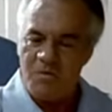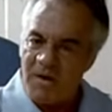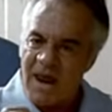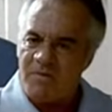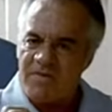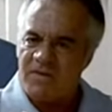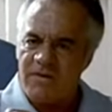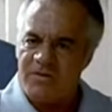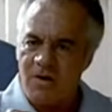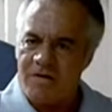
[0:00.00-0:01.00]
When I was in the
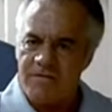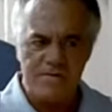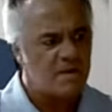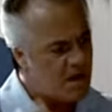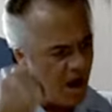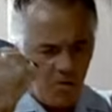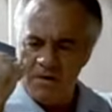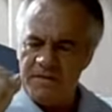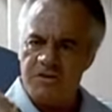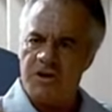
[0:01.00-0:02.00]
service, I
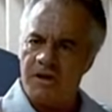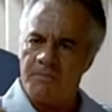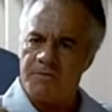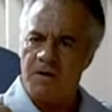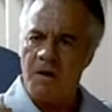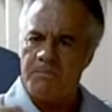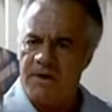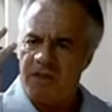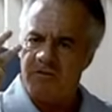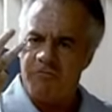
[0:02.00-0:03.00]
won the Chin-Ups Cup
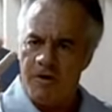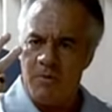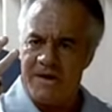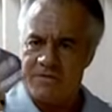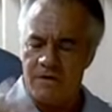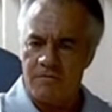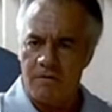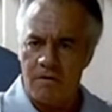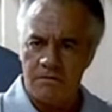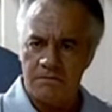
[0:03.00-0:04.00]
3 weeks in a
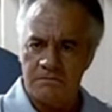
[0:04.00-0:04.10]
row.